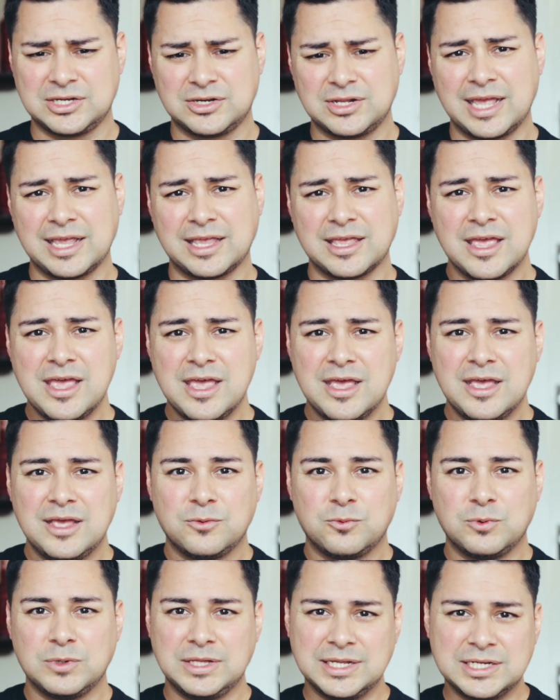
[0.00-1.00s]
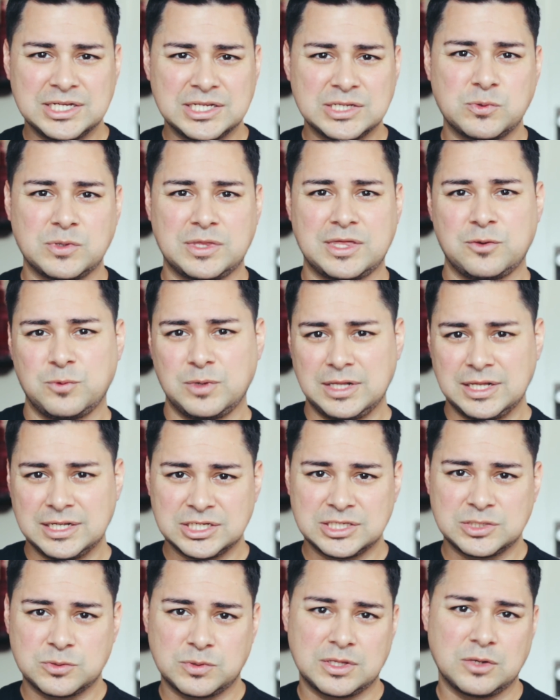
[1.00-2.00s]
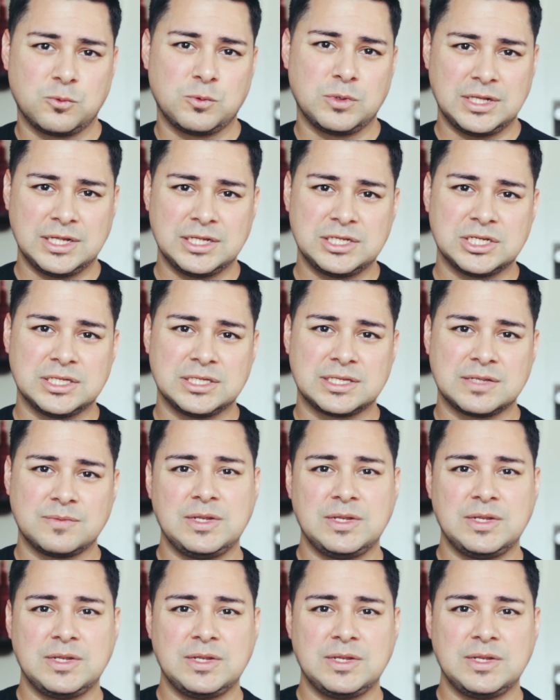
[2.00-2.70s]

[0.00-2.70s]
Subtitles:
They're like religions within religions within religions.